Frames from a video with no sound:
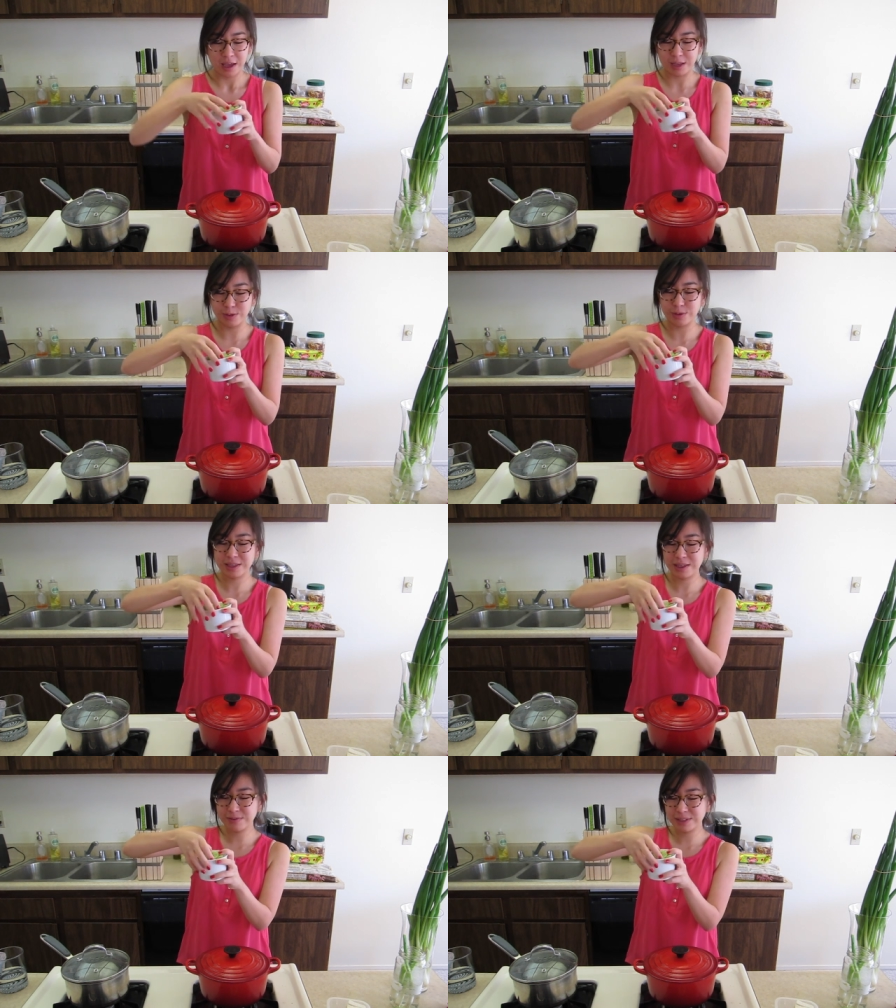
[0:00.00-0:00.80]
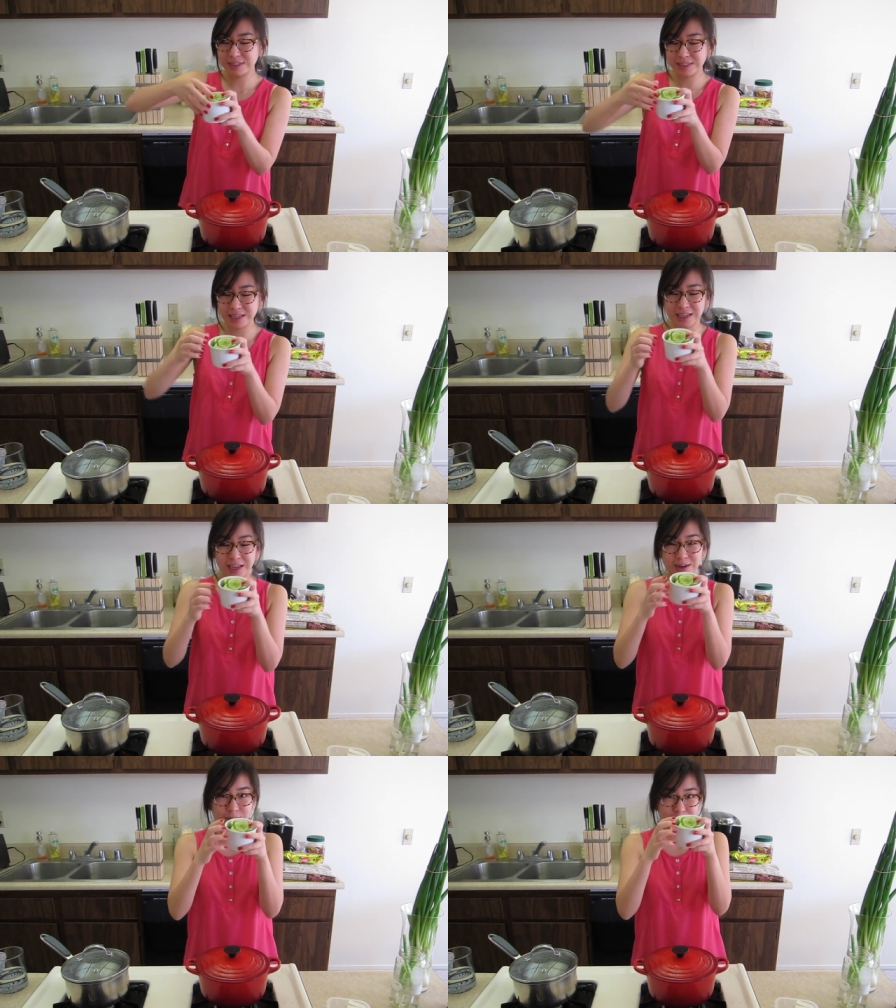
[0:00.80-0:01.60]
And you can even see,
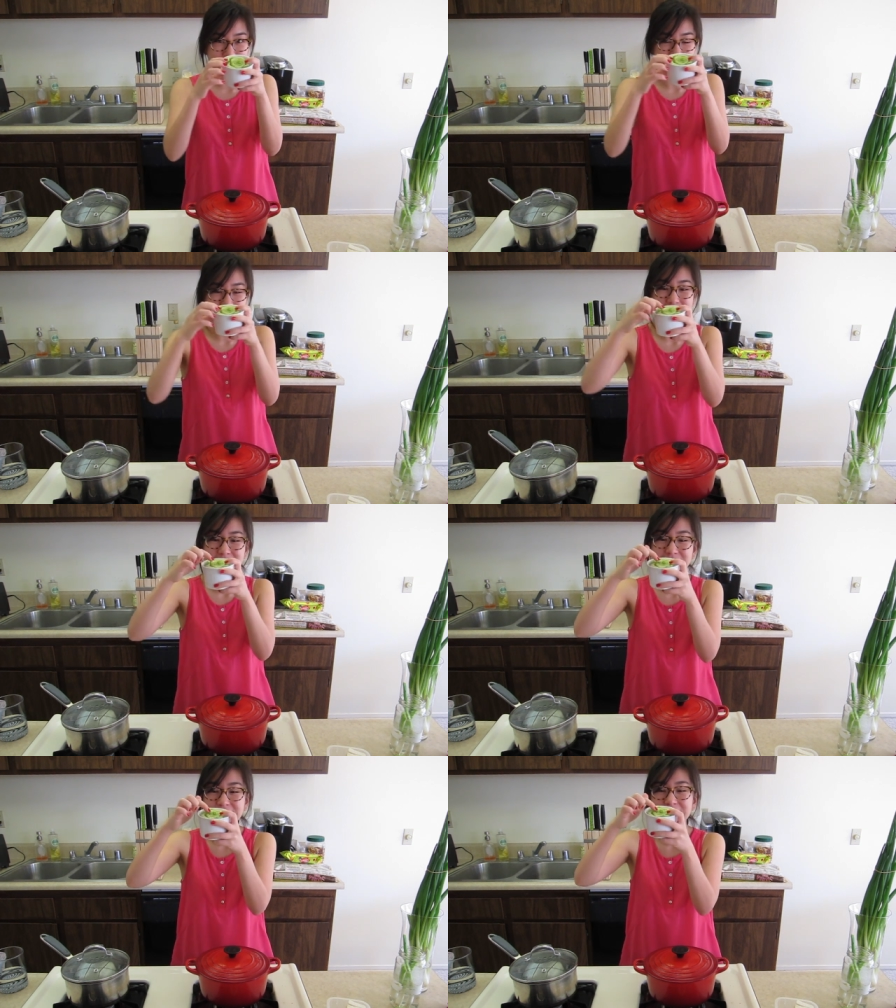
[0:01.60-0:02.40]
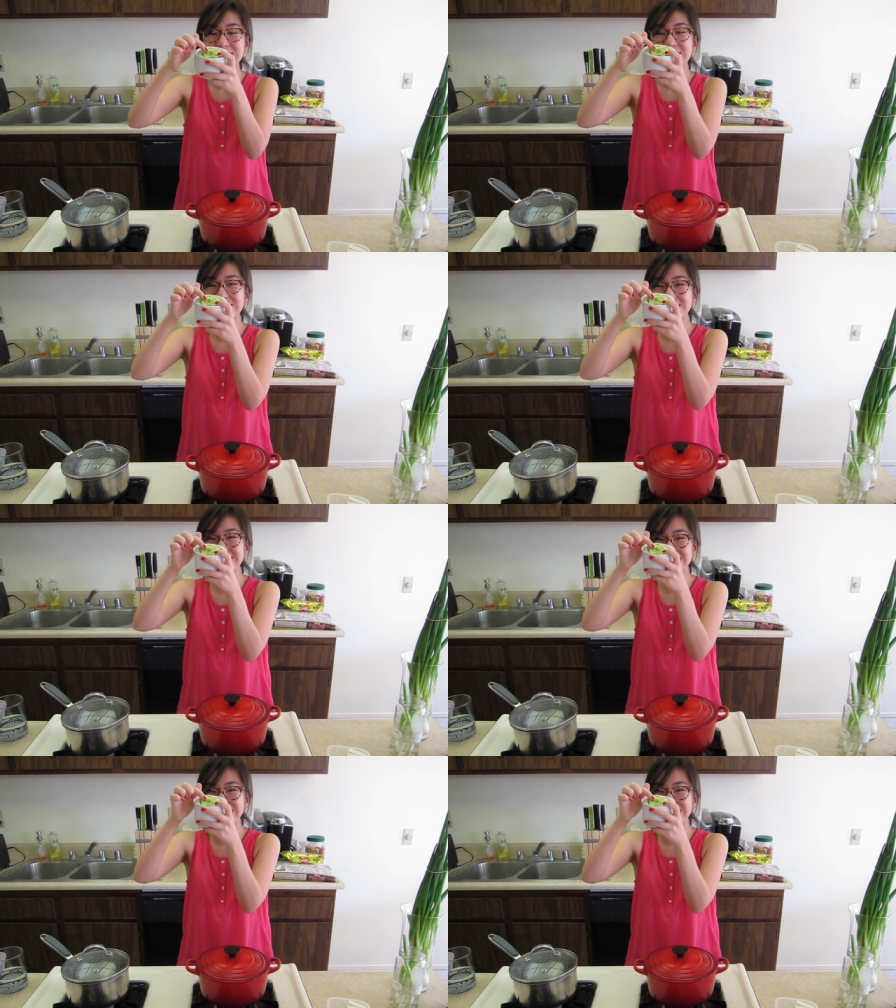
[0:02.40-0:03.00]
I don't know if you guys can see this, there's a